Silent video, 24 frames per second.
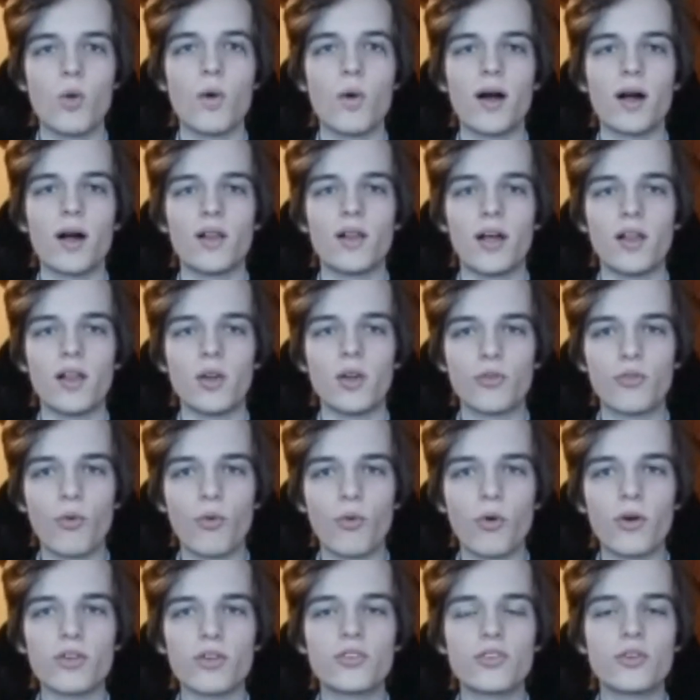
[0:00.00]
Well, I look
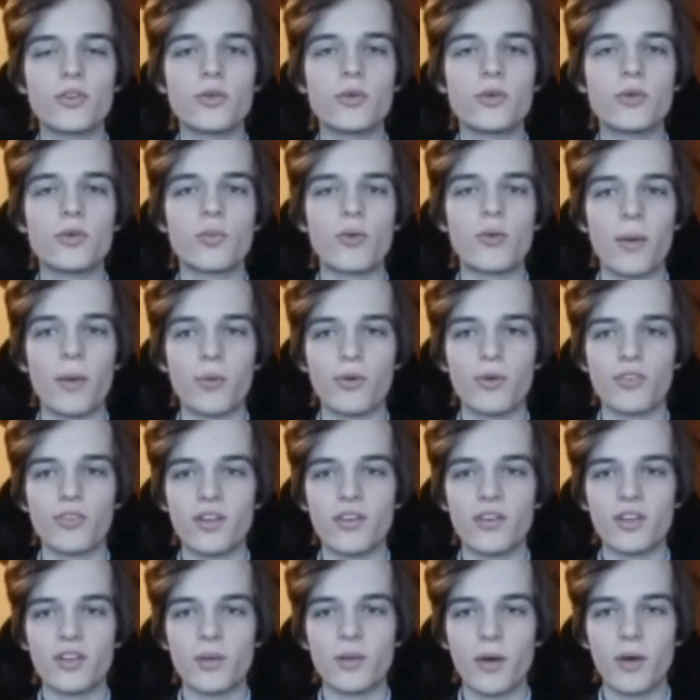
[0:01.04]
forward to
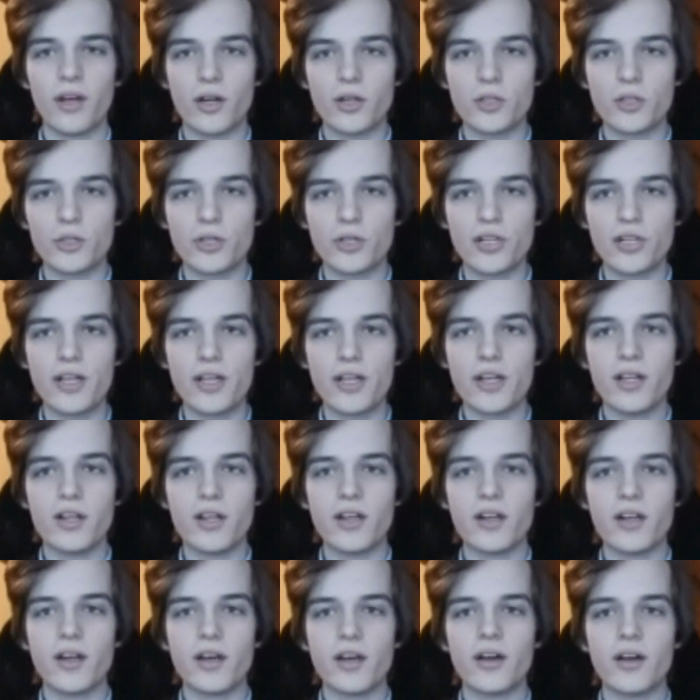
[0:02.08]
representing my country
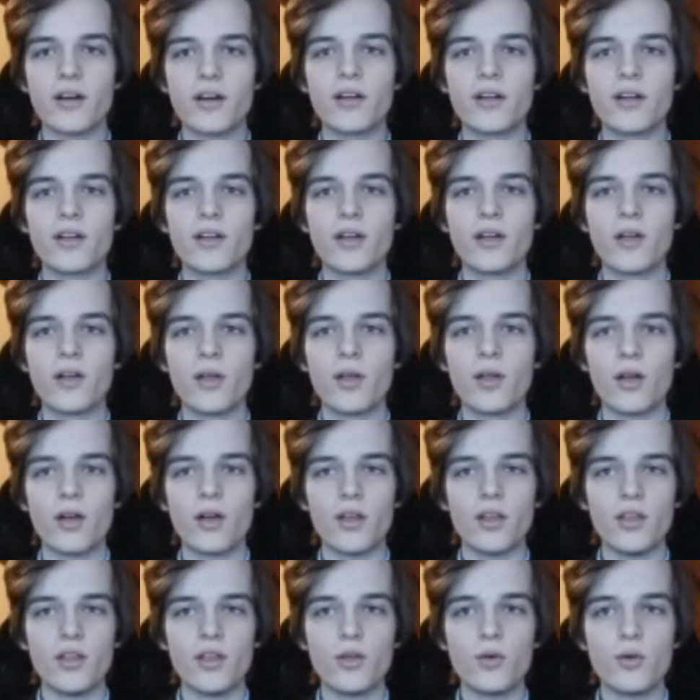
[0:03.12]
in uh, uh
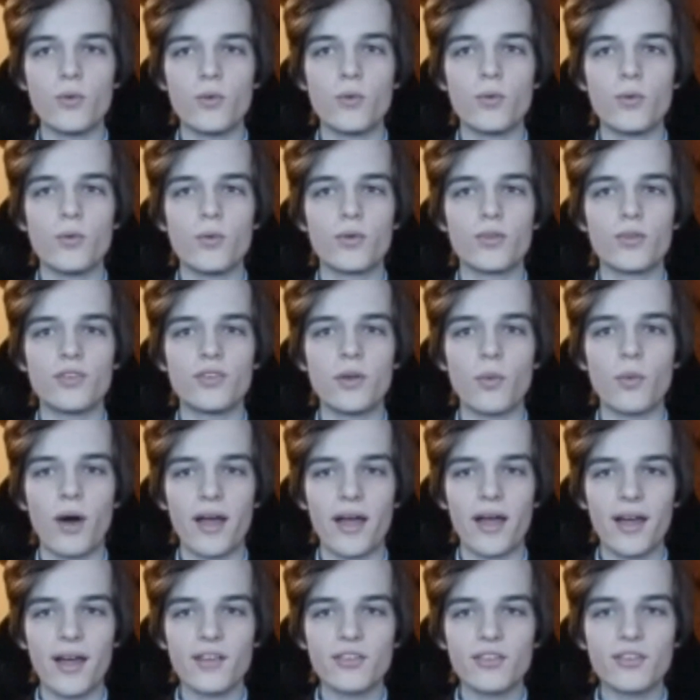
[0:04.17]
EU
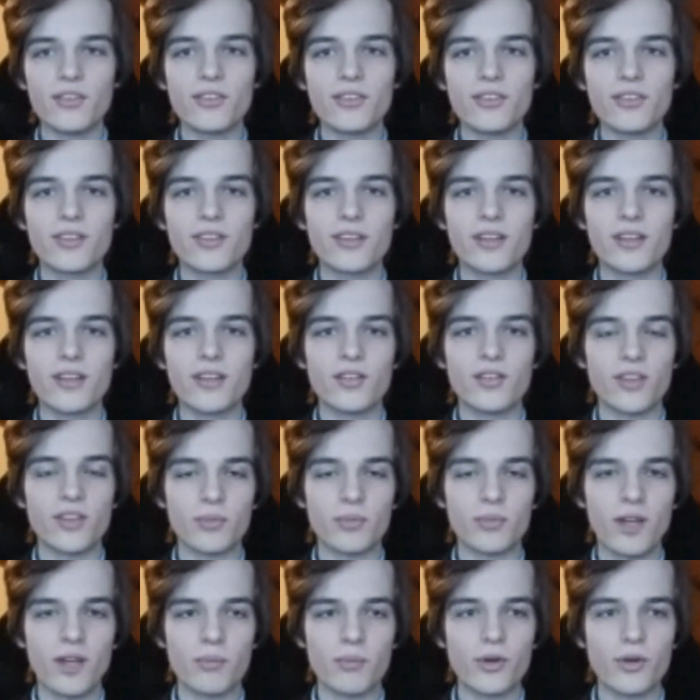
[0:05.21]
CYS in
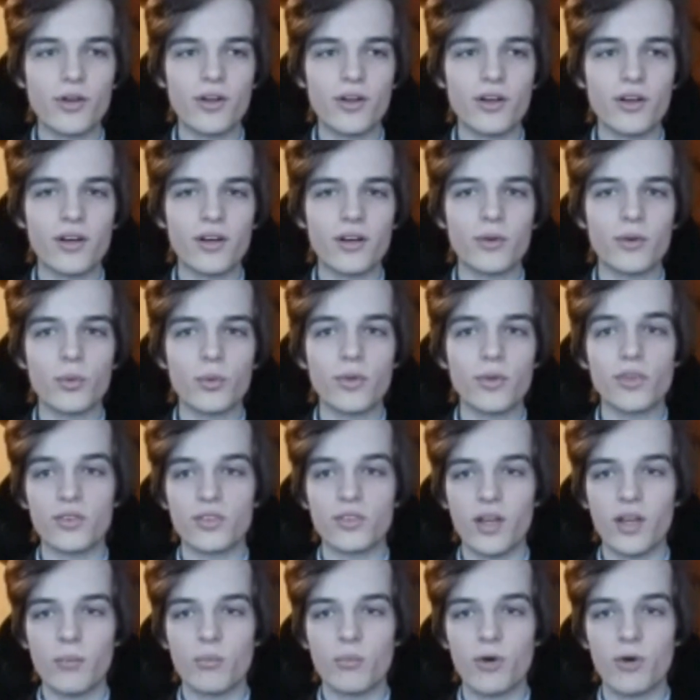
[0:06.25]
September uh, with the
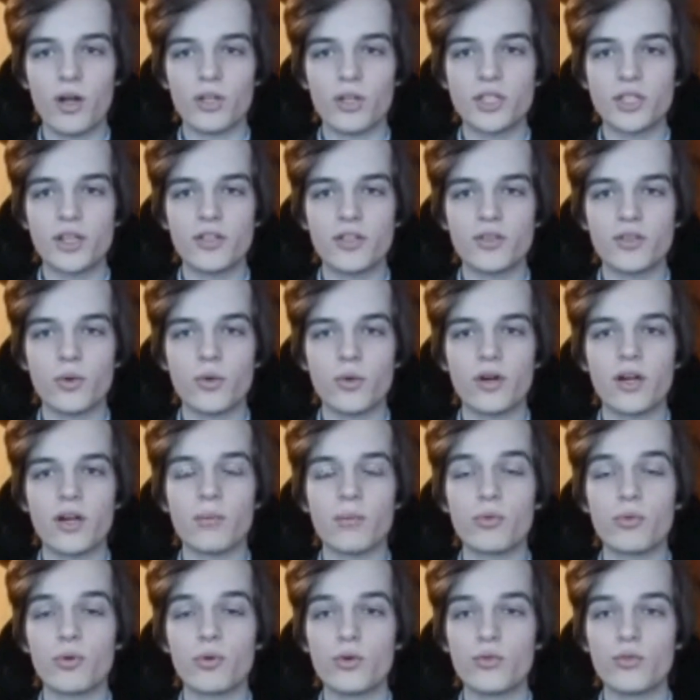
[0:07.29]
same project or an
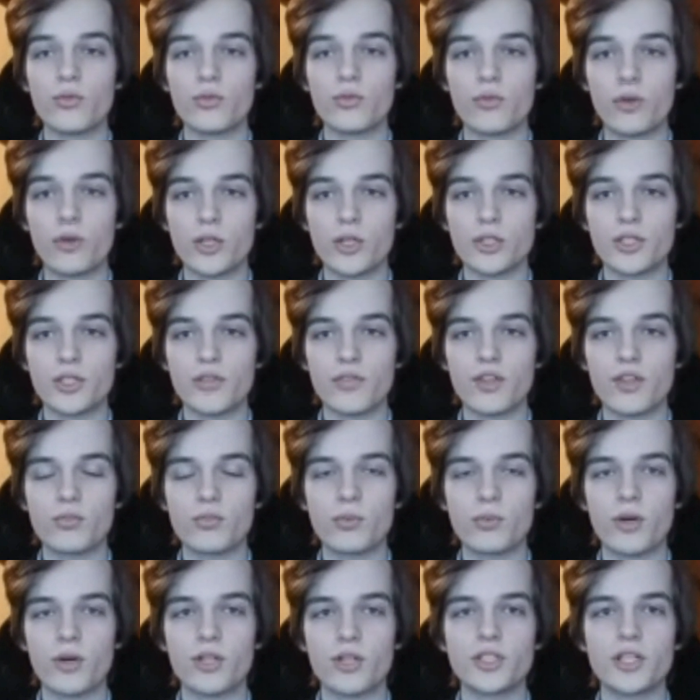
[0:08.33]
improved version of this
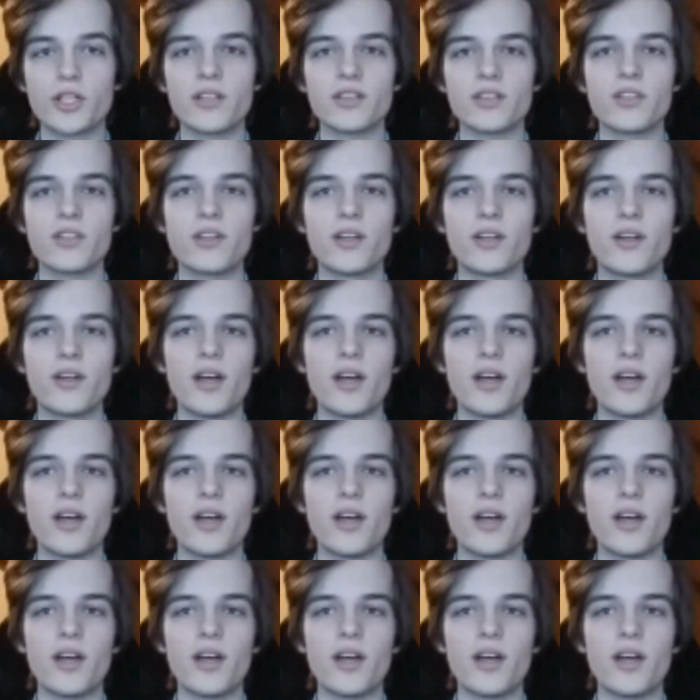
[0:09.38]
project.